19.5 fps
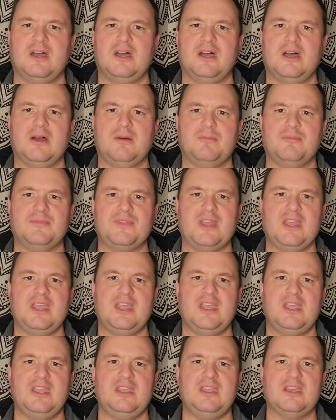Um,
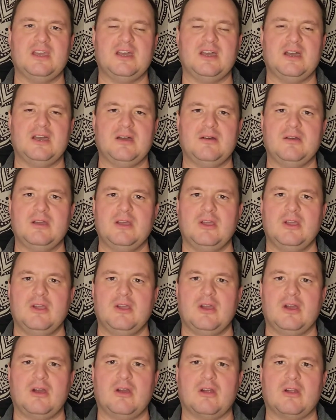they uh,
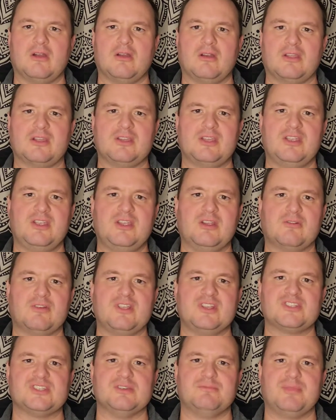are
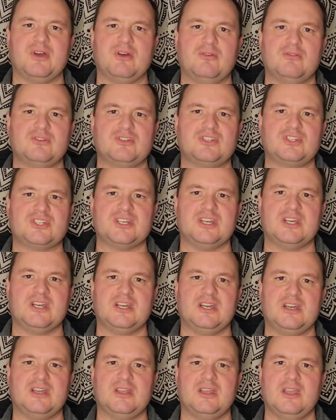curious about
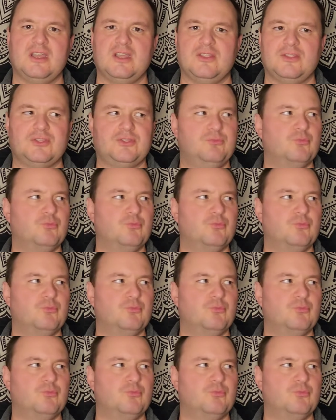uh,